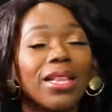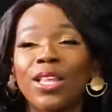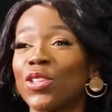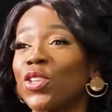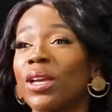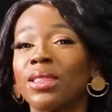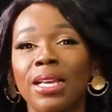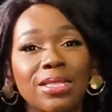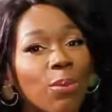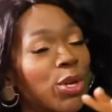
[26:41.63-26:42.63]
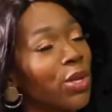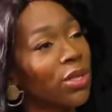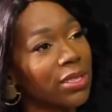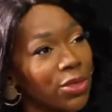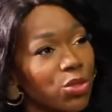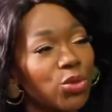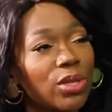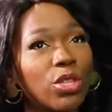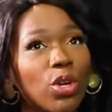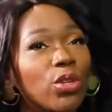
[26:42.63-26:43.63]
There are certain things somebody else can do,
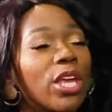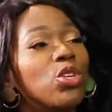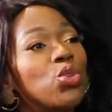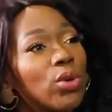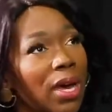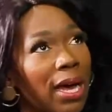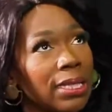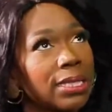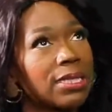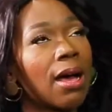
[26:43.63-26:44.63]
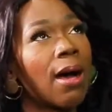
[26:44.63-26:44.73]
that you can't.